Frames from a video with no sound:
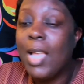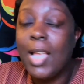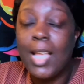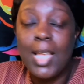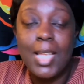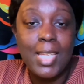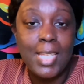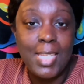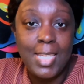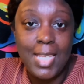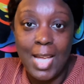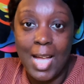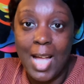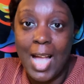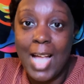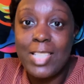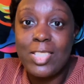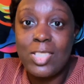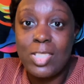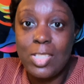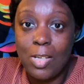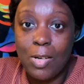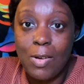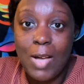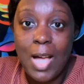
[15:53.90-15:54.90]
yeah, I
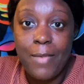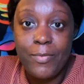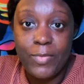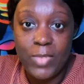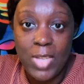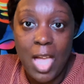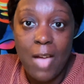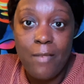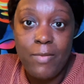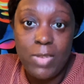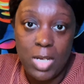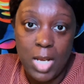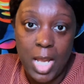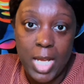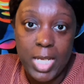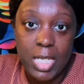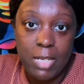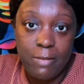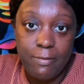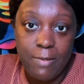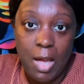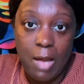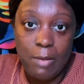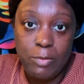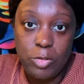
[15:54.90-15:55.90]
still have to have a
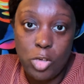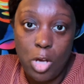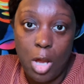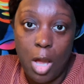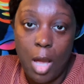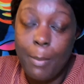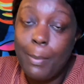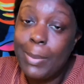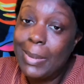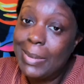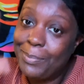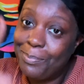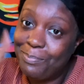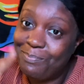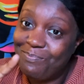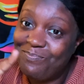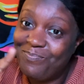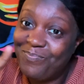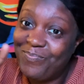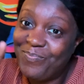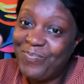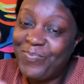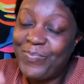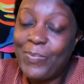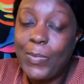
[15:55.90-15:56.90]
9-to-5 job.
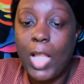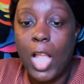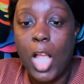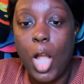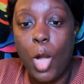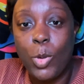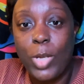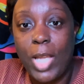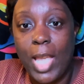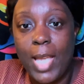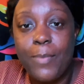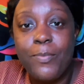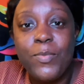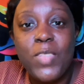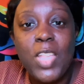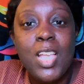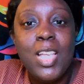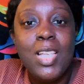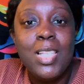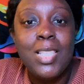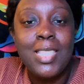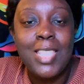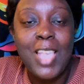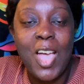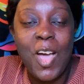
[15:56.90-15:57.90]
Okay.
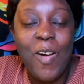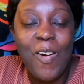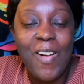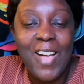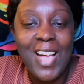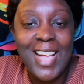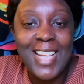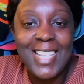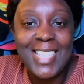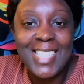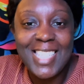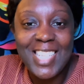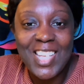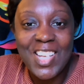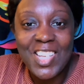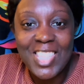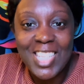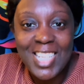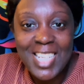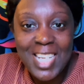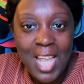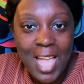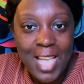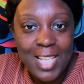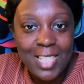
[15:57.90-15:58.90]
So until
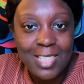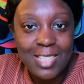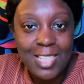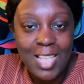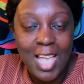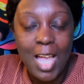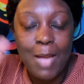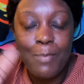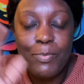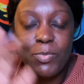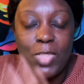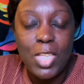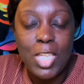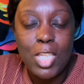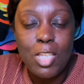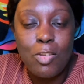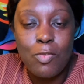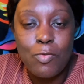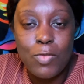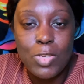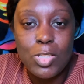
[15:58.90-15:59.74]
the next time, thank you for